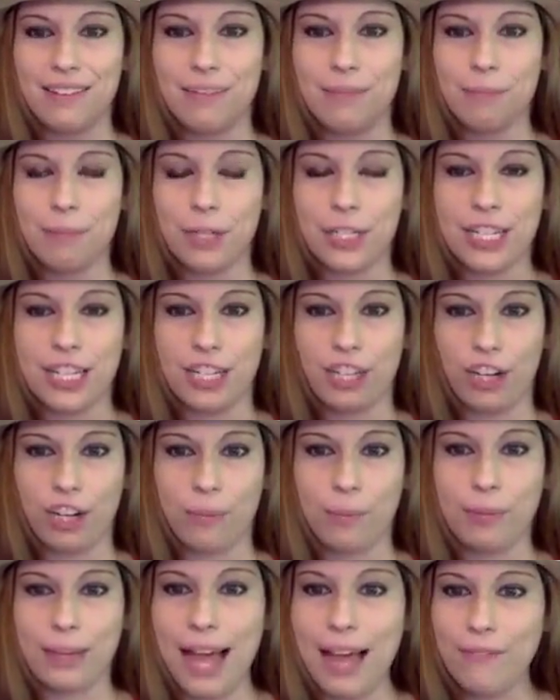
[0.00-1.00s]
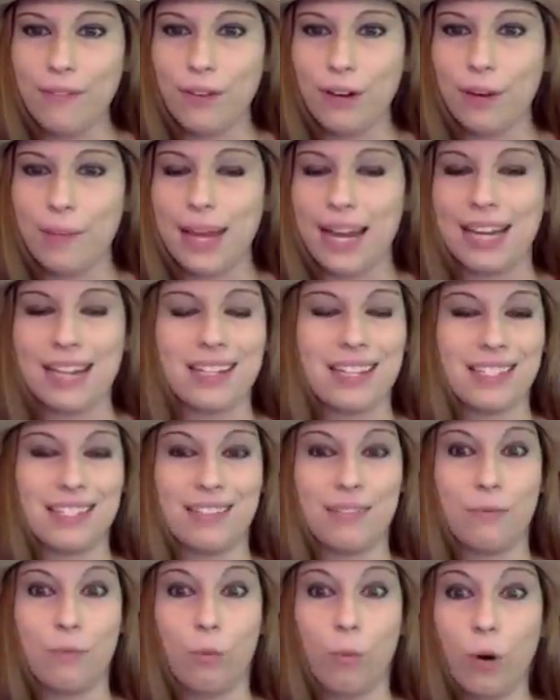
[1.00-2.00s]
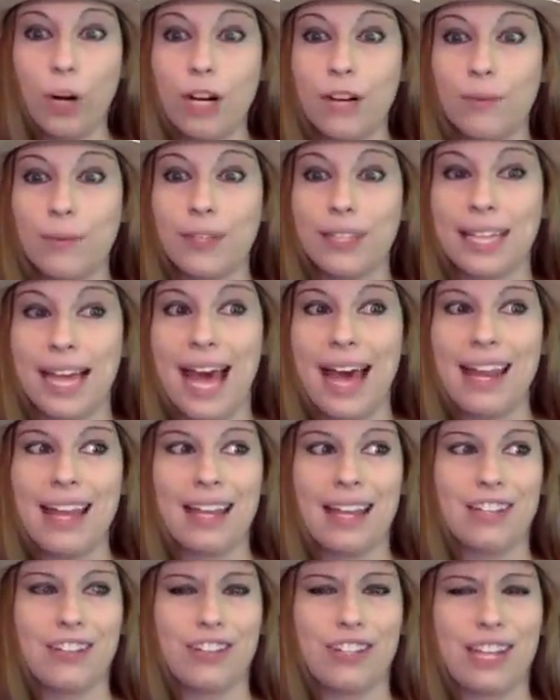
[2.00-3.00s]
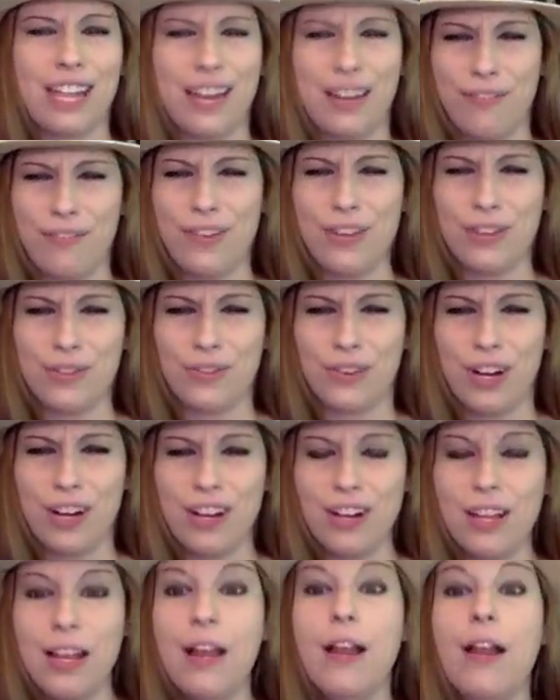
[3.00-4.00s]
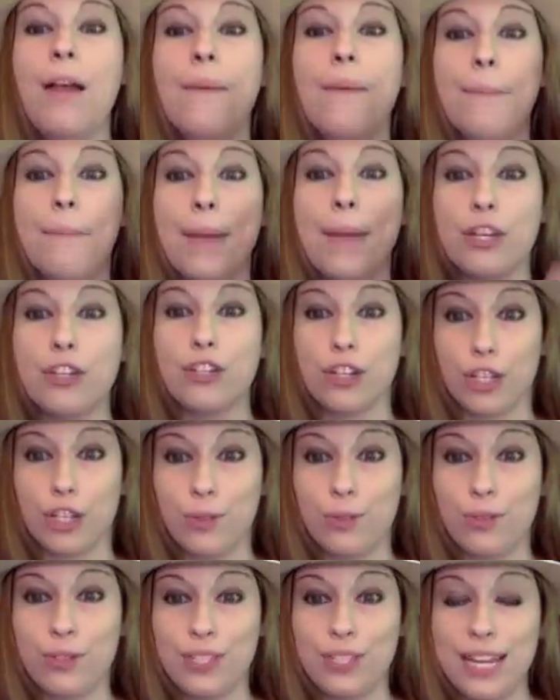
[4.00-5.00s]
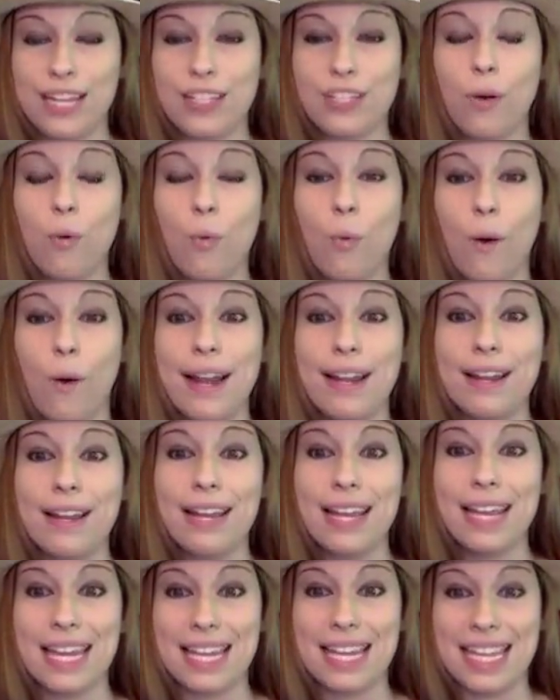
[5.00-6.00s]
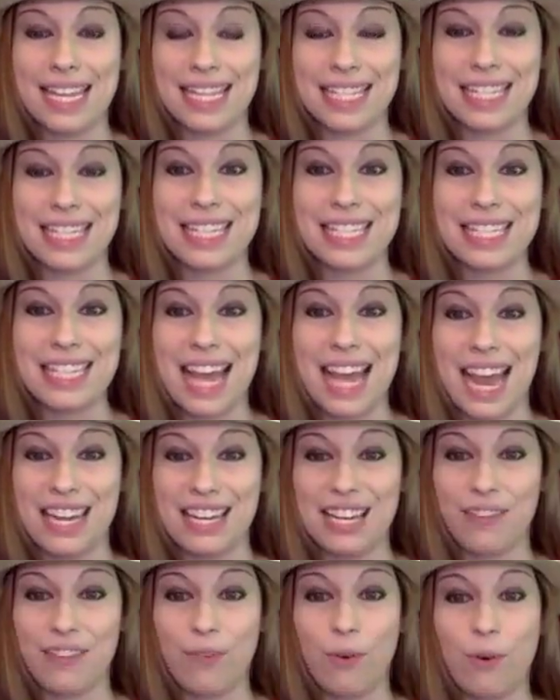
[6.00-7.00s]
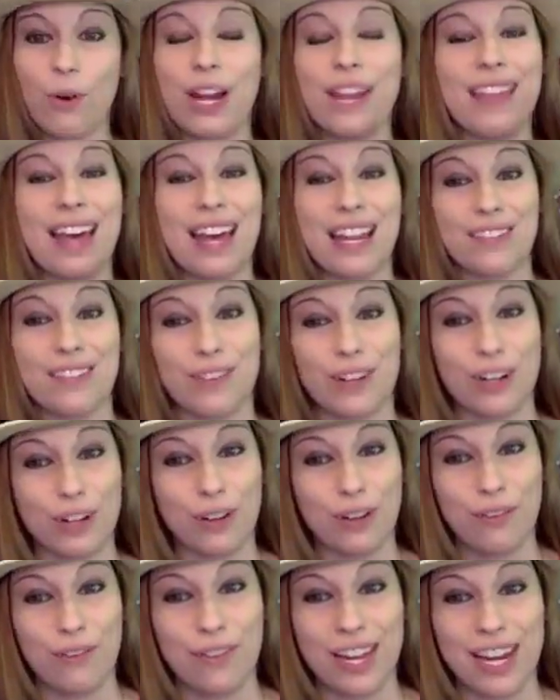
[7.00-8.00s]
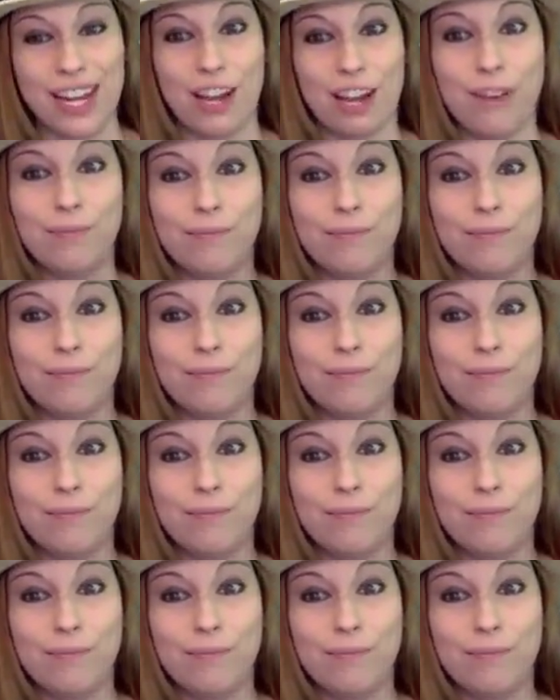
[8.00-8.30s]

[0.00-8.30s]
particular platform and it doesn't work with that and it just kind of feels wrong, make sure you stick to what it is intended for, and that is vertical video.